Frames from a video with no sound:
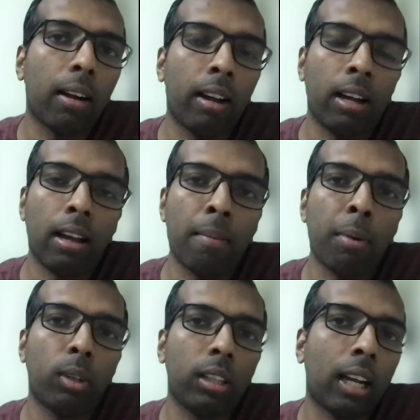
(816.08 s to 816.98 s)

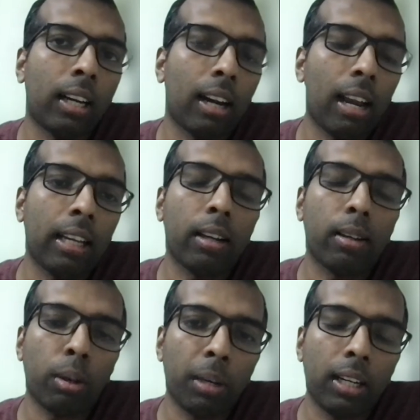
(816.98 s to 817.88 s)
about the underlying
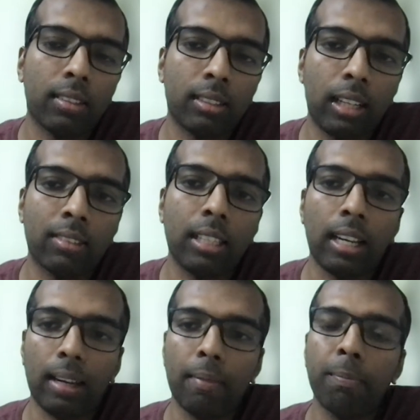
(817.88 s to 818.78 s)
Kubernetes SDK.
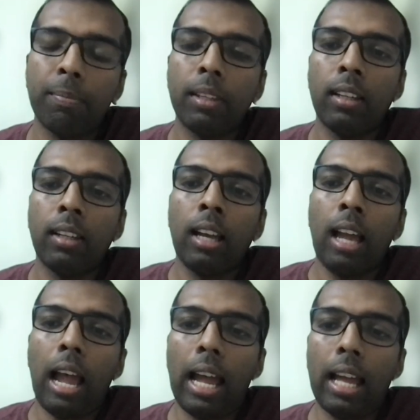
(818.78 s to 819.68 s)

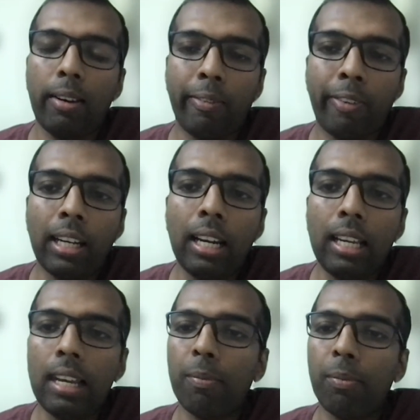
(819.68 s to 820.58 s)
And
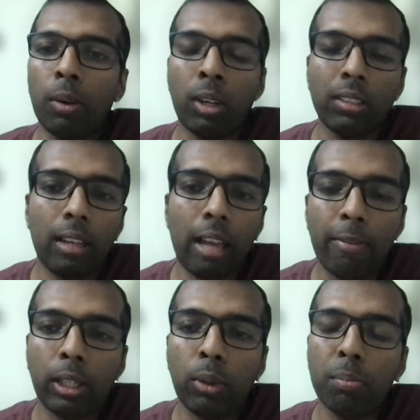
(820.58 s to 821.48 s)
finally, once you have a
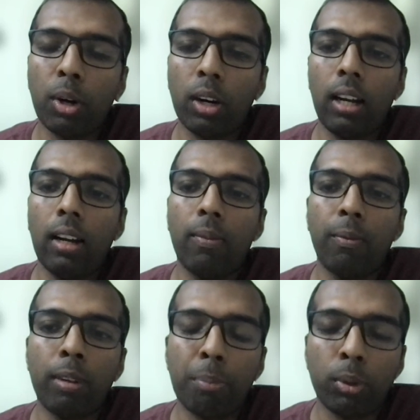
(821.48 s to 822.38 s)
tuned model, we
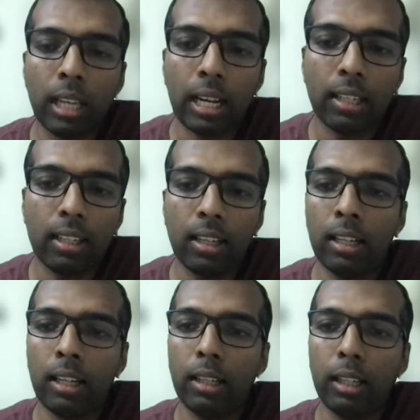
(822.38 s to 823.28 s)
put that
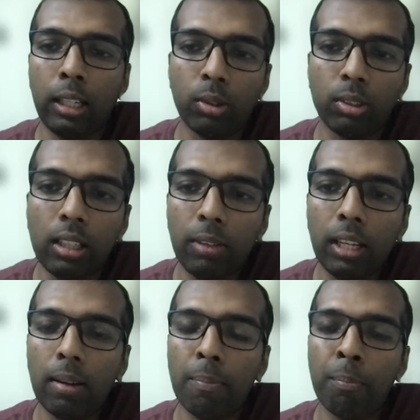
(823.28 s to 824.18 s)
into
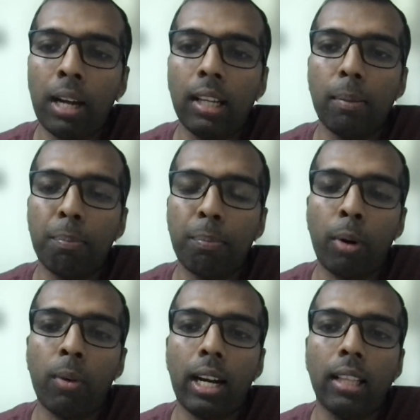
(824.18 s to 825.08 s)
serving by
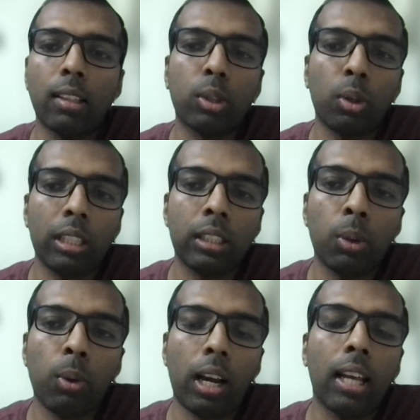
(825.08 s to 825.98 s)
providing the storage
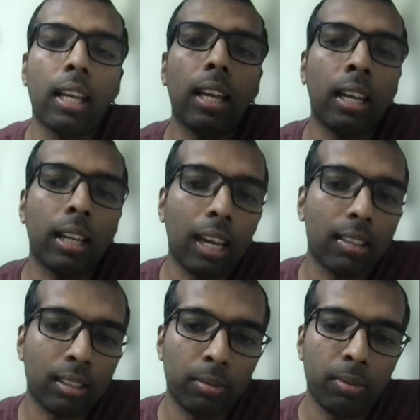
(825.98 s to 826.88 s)
URI in
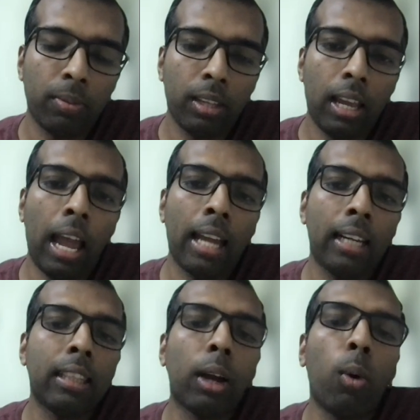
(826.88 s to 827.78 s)
Kserve. And
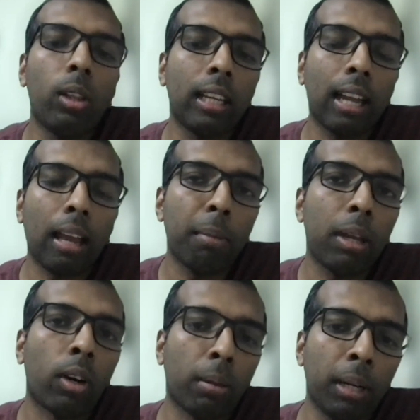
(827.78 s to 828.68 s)
the whole thing can be
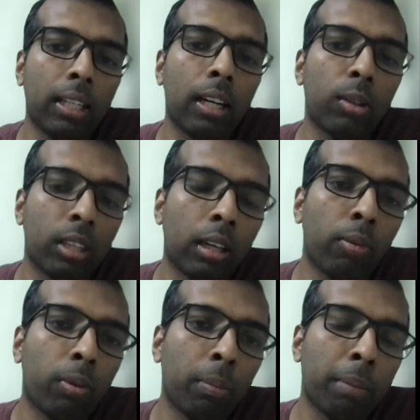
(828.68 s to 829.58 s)
automated using
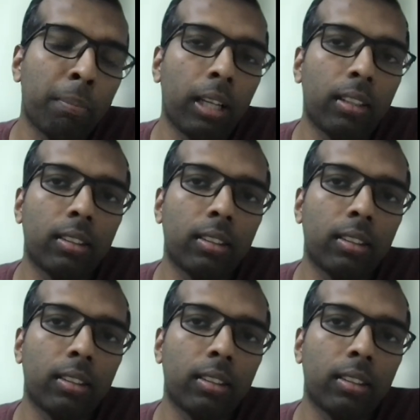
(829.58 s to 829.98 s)
Kubeflow pipelines.